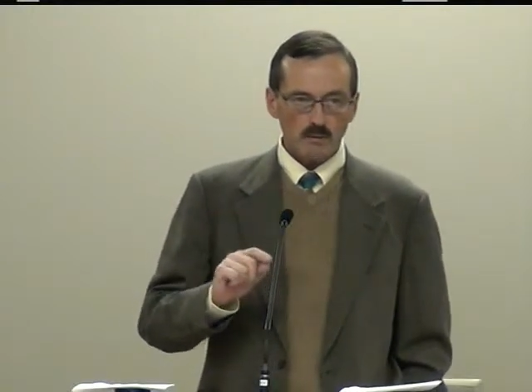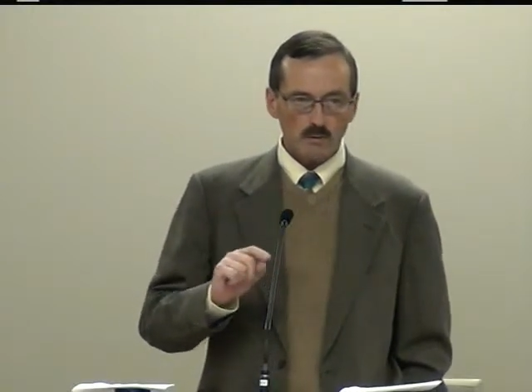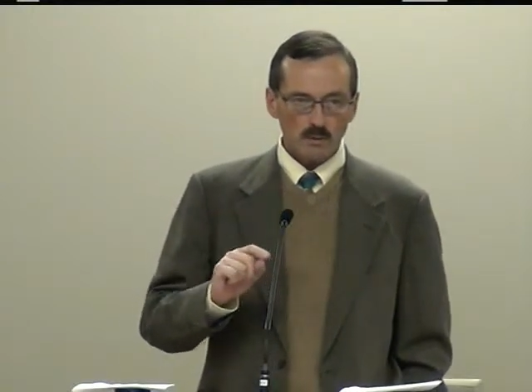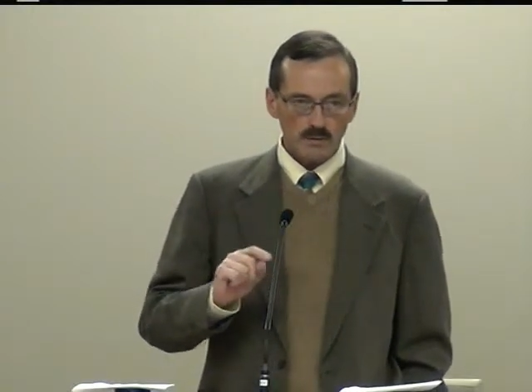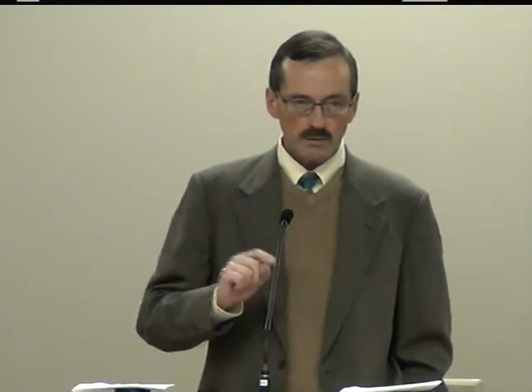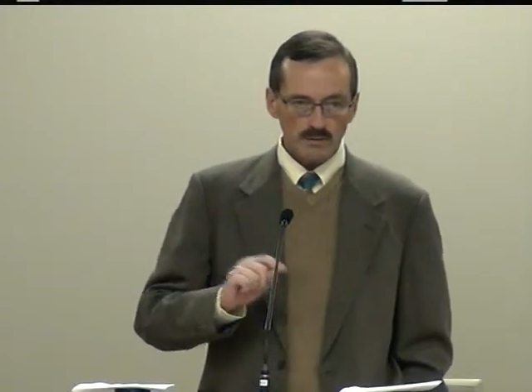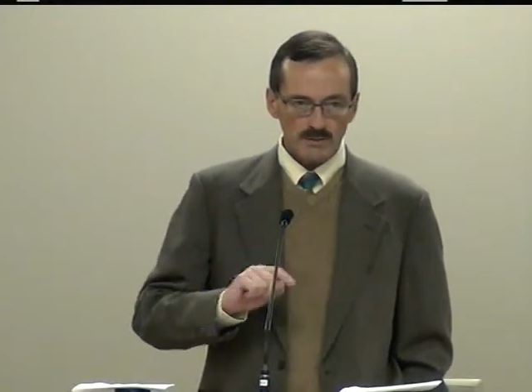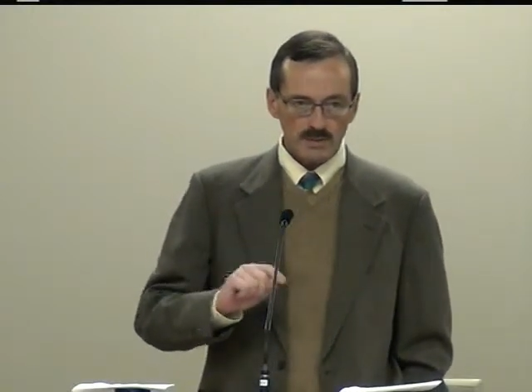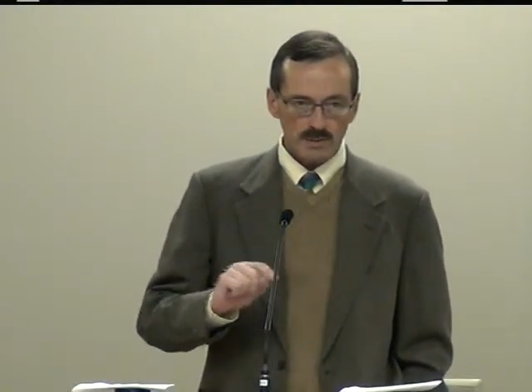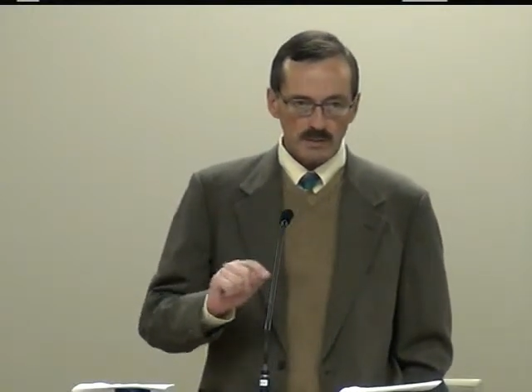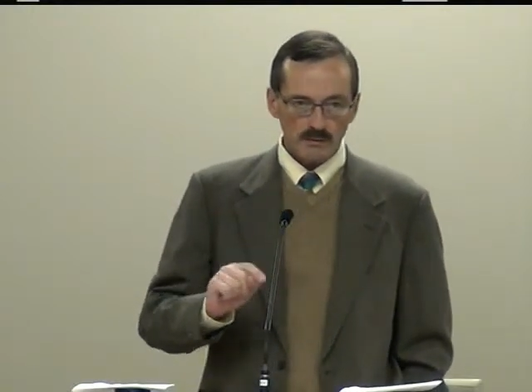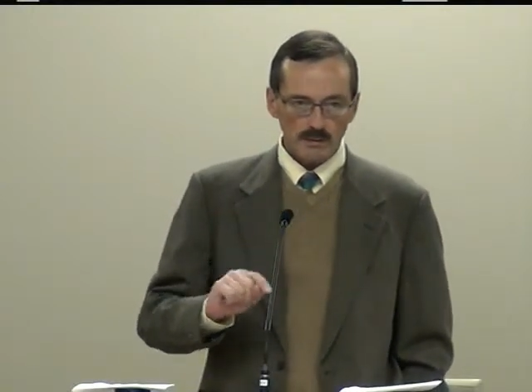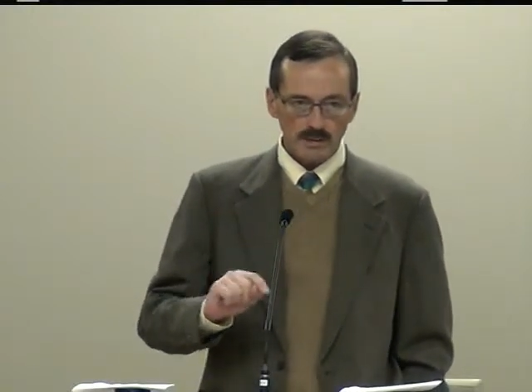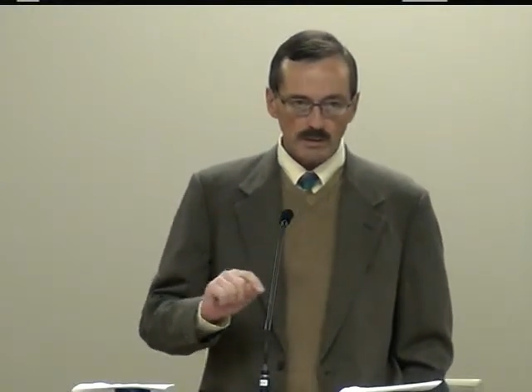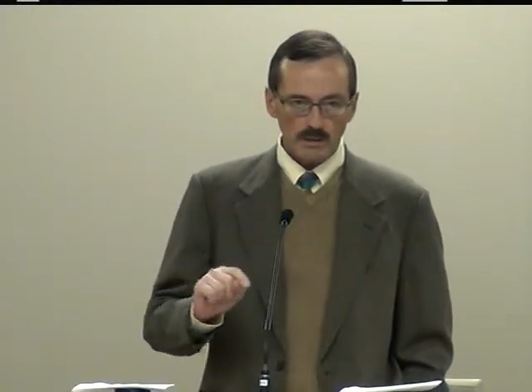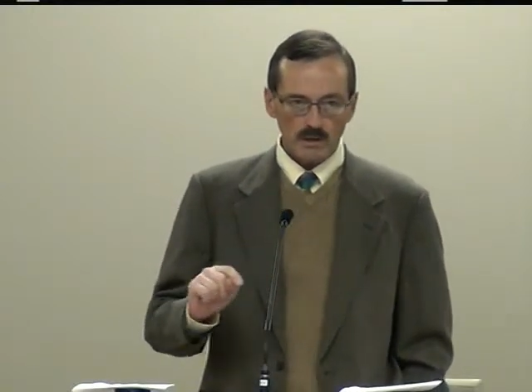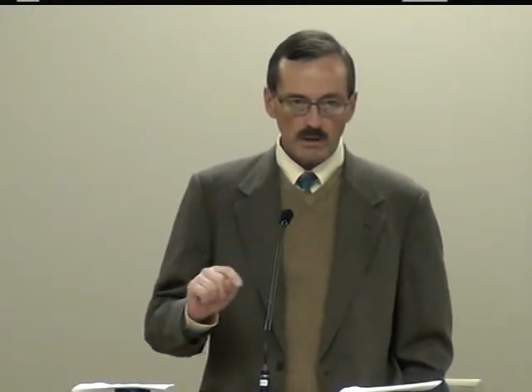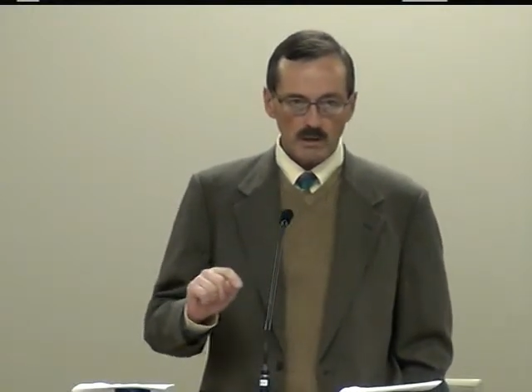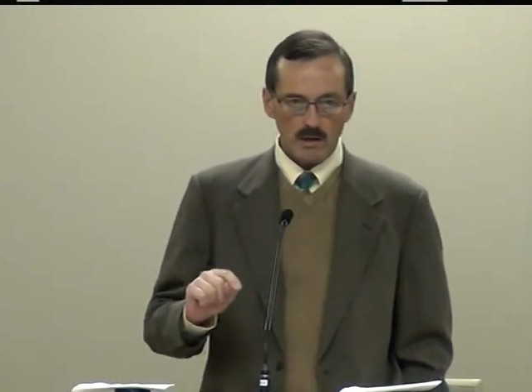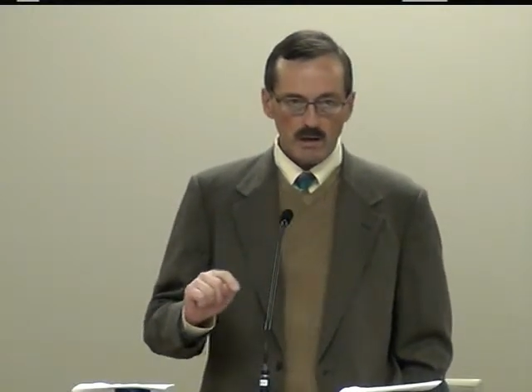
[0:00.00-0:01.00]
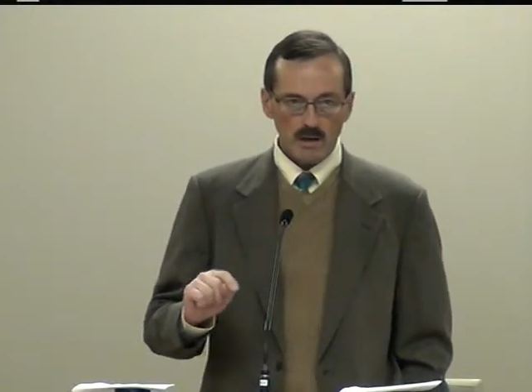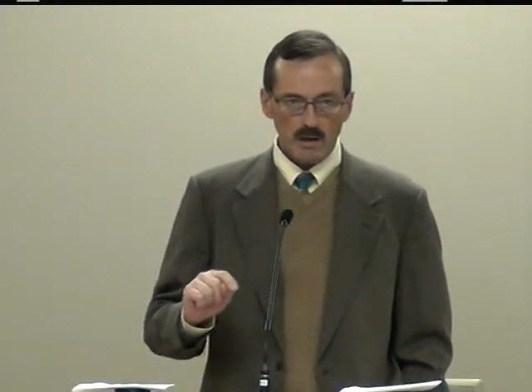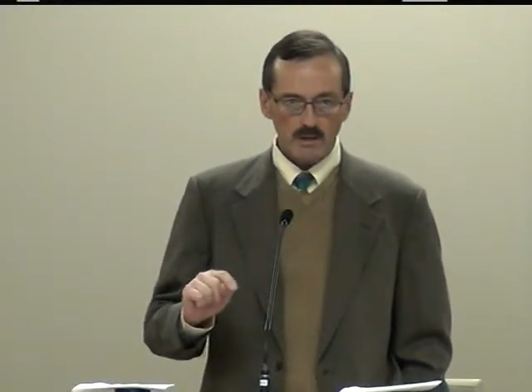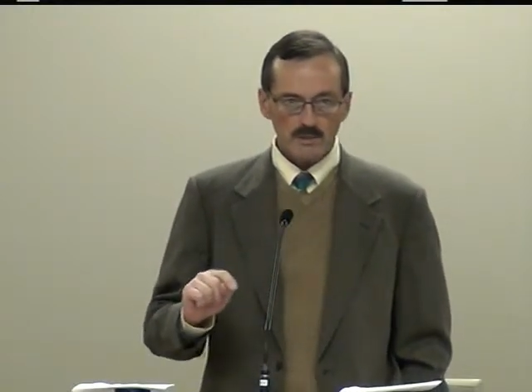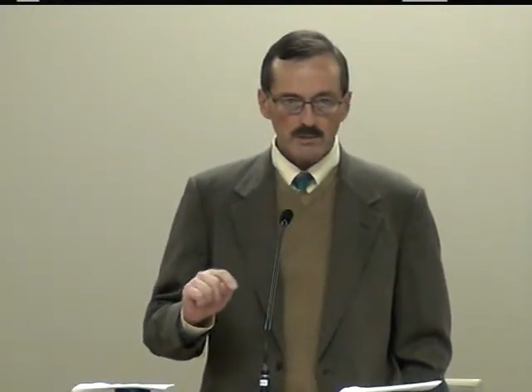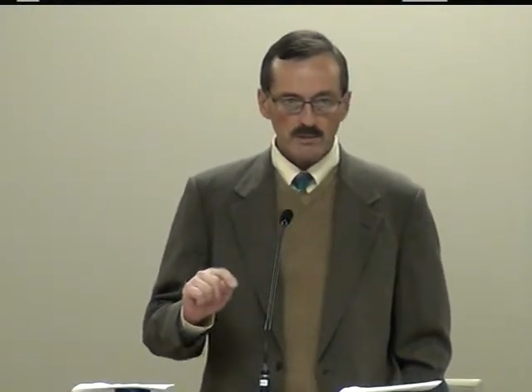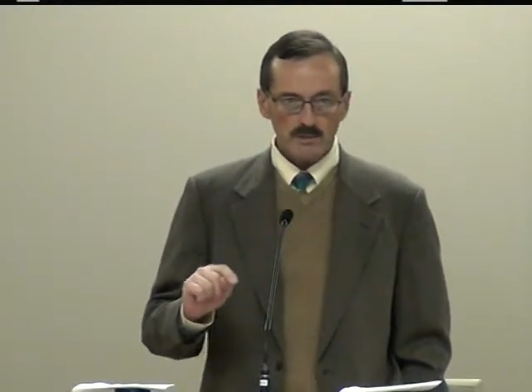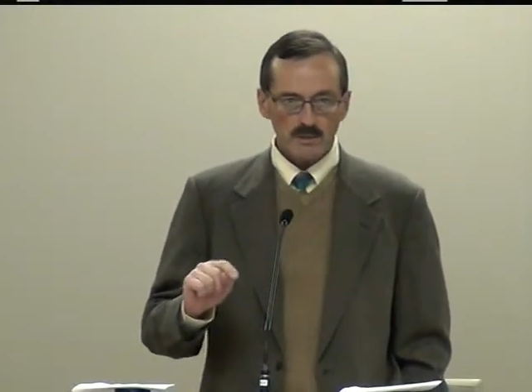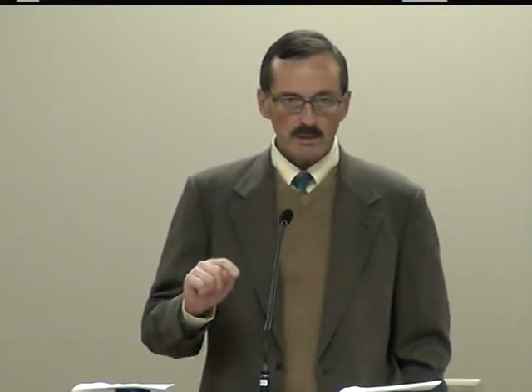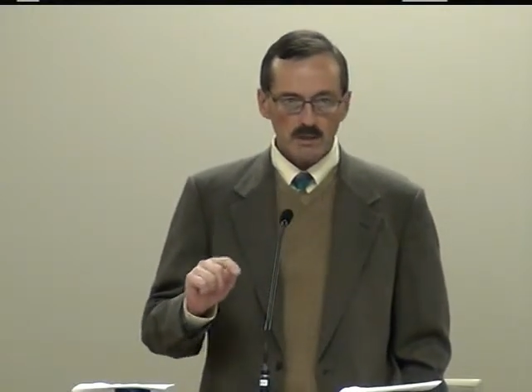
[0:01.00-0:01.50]
or Syrian
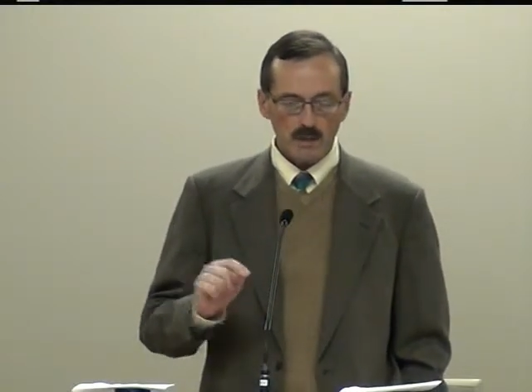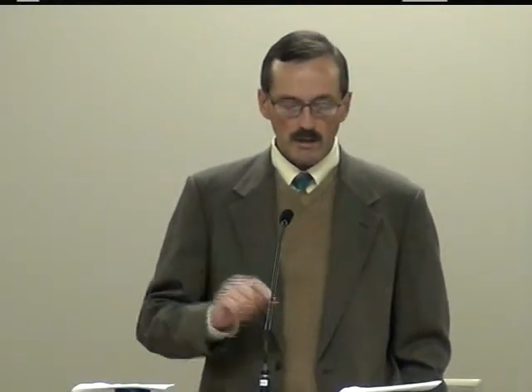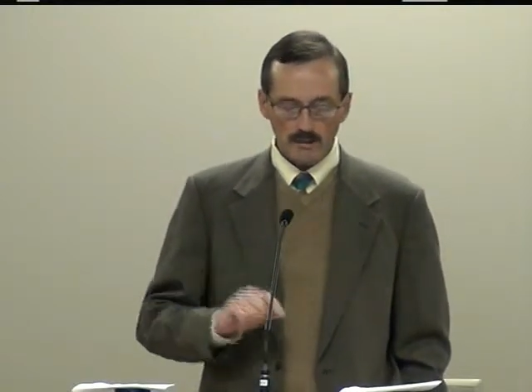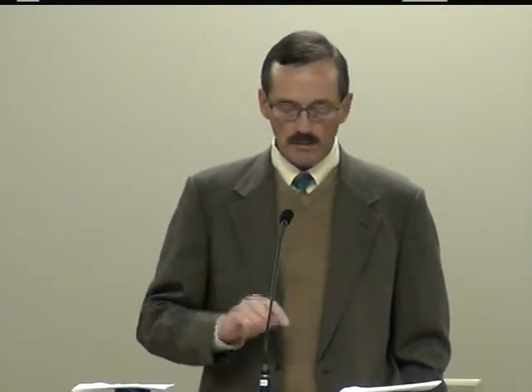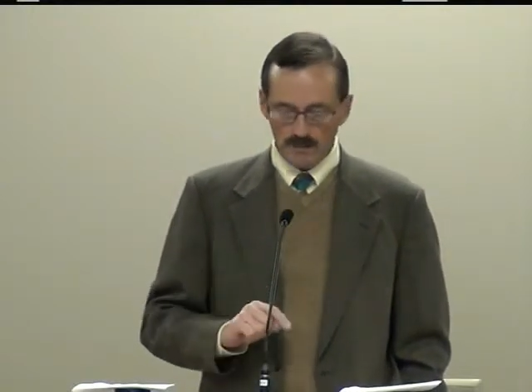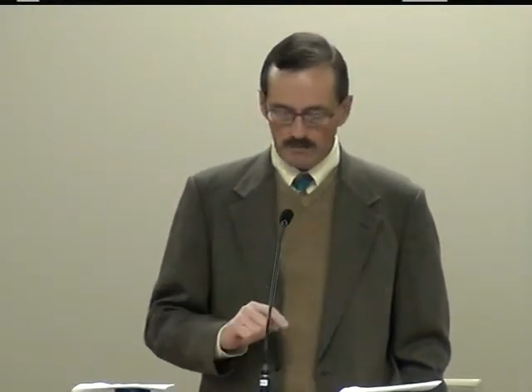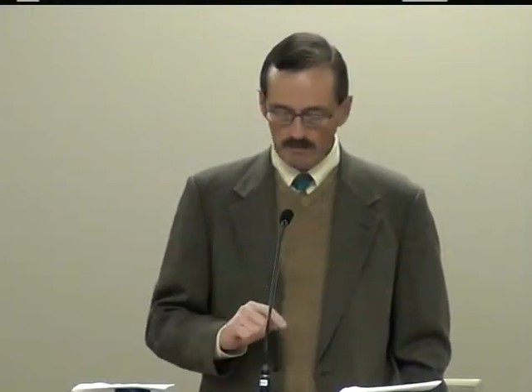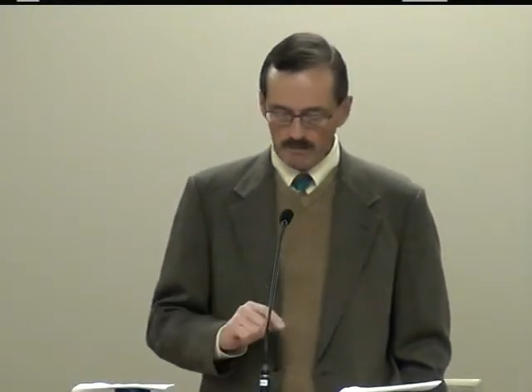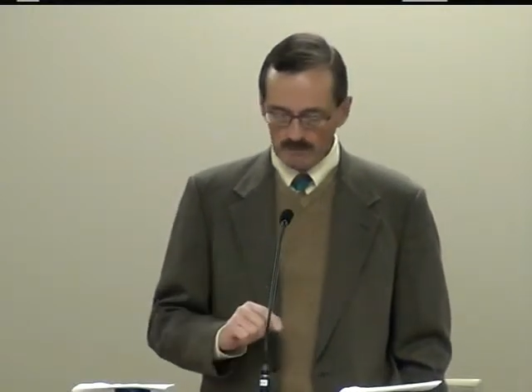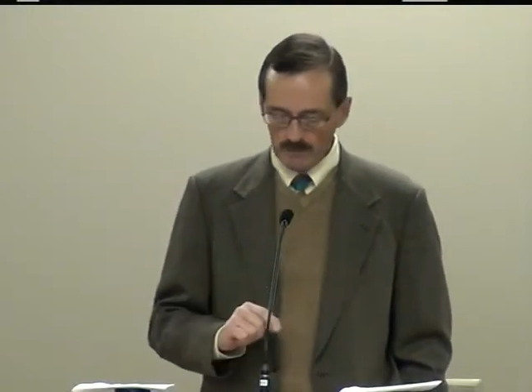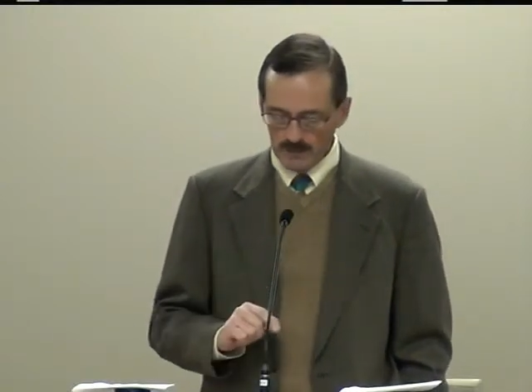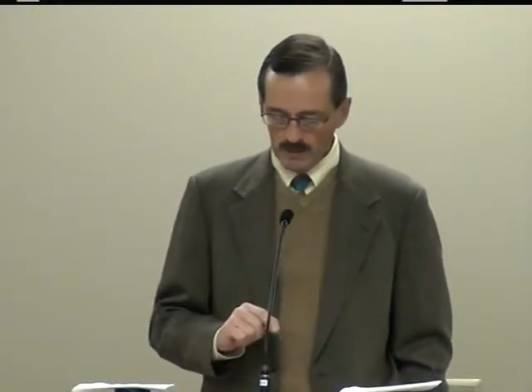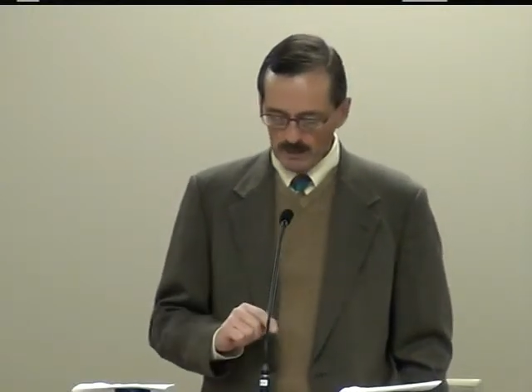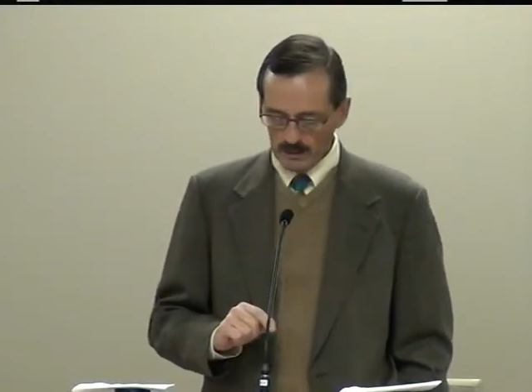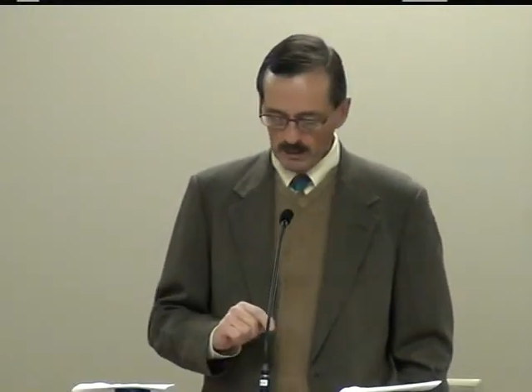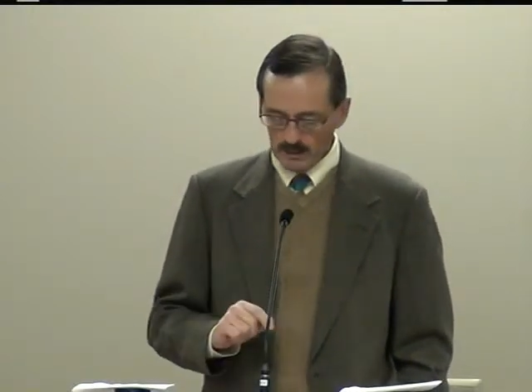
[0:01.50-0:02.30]
laws on them.